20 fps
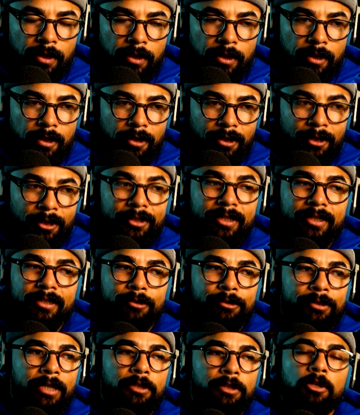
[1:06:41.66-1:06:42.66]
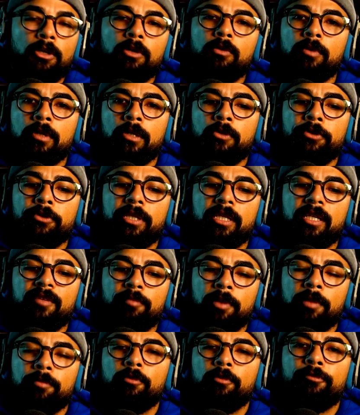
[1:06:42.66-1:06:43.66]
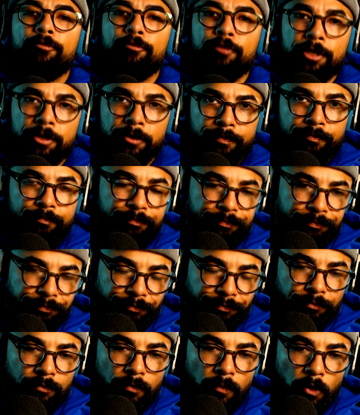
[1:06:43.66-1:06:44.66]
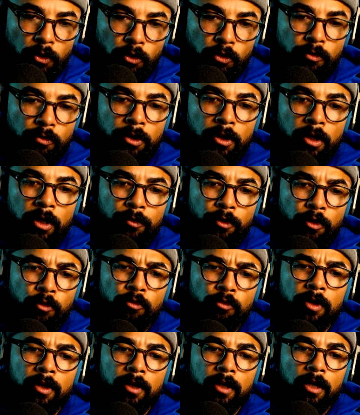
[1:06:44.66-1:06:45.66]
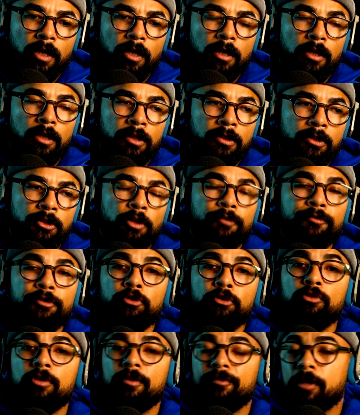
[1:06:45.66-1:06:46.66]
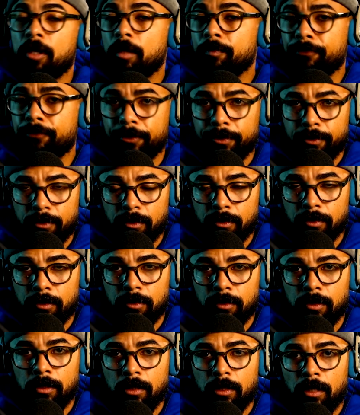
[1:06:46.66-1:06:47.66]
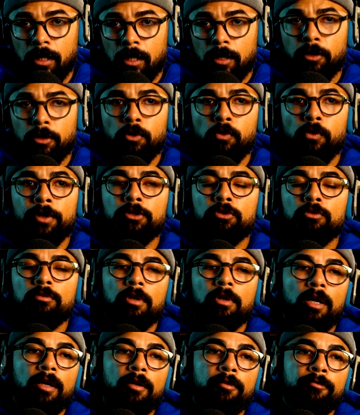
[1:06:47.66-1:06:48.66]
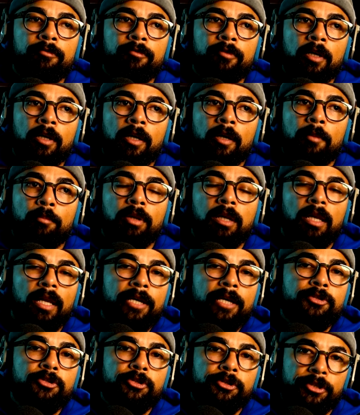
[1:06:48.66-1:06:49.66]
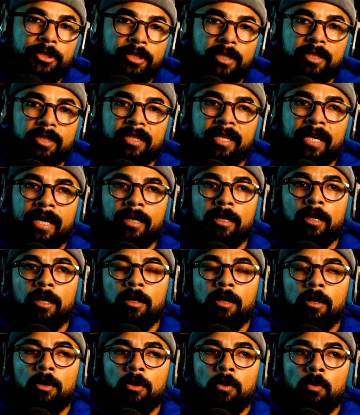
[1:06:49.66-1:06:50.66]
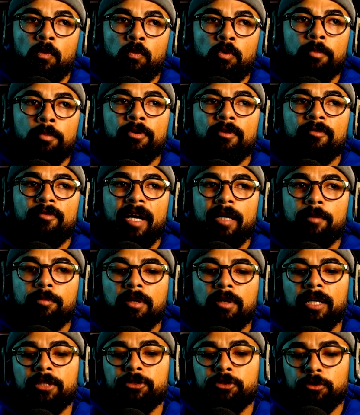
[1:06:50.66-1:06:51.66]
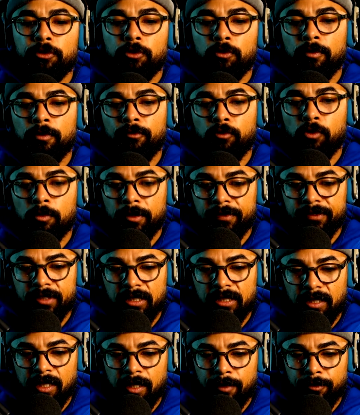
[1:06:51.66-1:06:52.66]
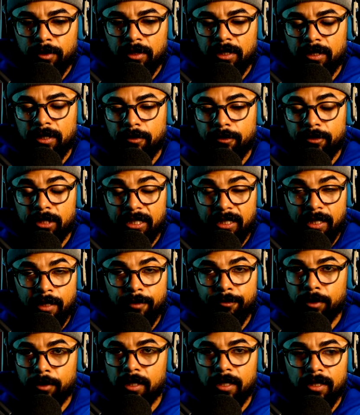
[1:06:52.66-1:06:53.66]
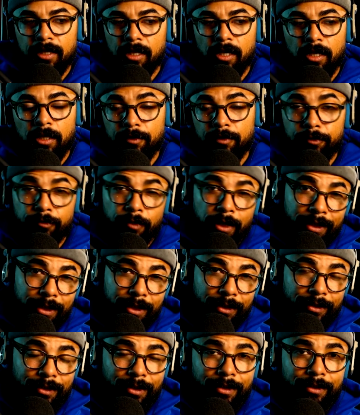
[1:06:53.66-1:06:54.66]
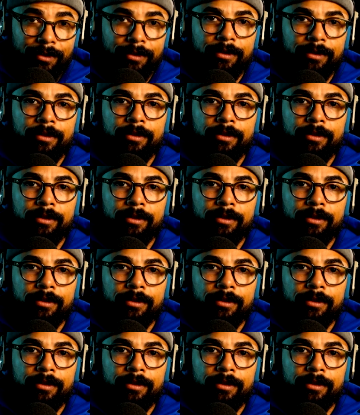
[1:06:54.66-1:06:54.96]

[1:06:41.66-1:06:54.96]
Aldous was like, no, we're going to give people freedom through a servitude of comfort. They're going to love pleasure such that we'll provide pleasure through a form of slavery that they can't even recognize.